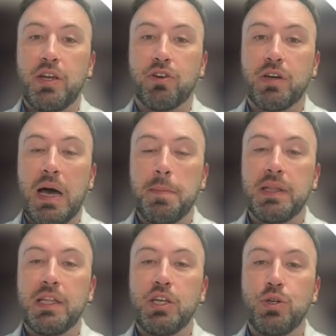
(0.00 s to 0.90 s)
and are
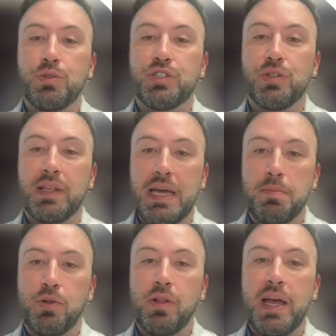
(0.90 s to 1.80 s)
commonly used to
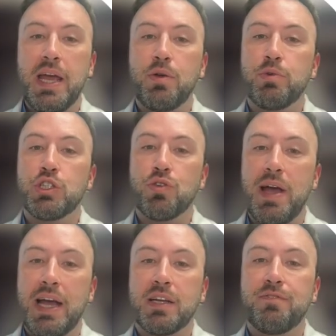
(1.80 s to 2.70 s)
label and
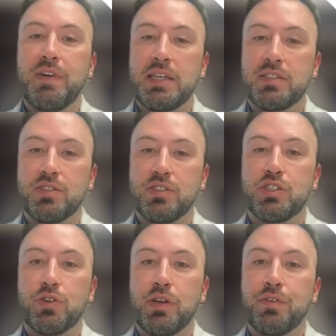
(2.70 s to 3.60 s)
retract vessels
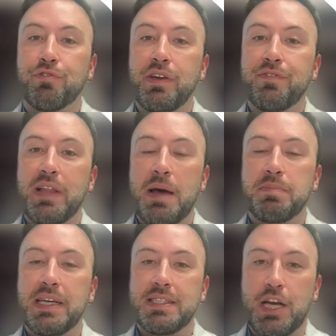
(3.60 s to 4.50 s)
during free flap
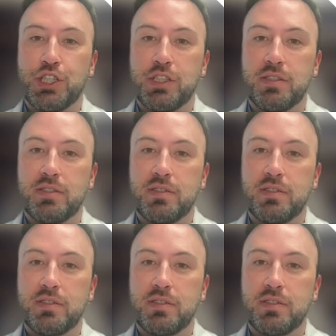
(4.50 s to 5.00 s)
dissection.